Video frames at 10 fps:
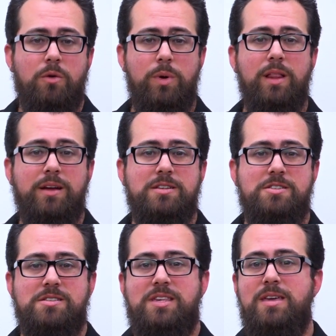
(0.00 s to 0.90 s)
We like to
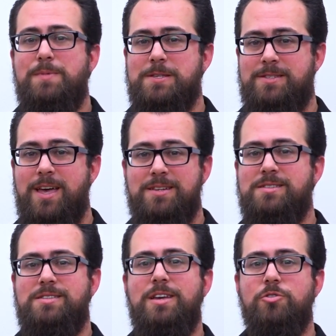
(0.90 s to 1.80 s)
just keep it set to
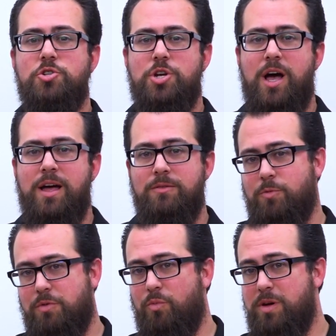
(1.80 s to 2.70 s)
single shot
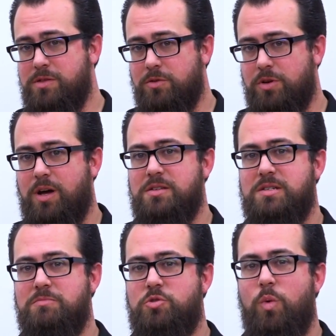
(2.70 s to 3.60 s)
with one little
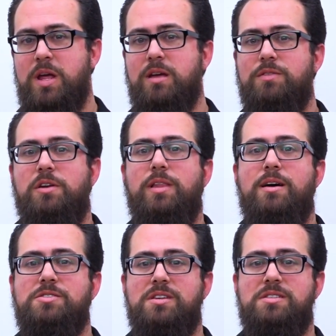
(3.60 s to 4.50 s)
custom tweak that
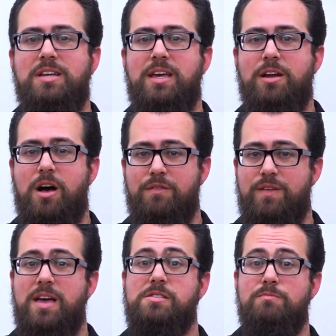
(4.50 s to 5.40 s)
allows us to get
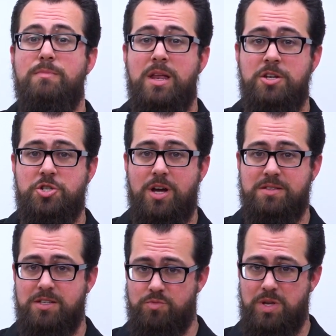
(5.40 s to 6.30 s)
off as many
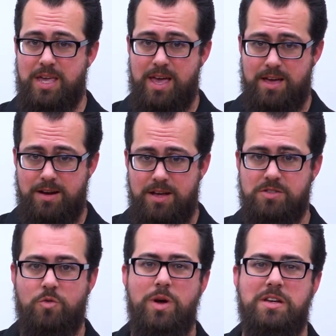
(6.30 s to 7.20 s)
shots as we can
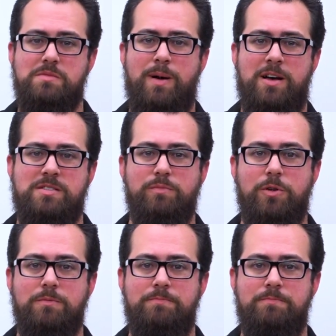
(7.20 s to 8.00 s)
as quick as possible.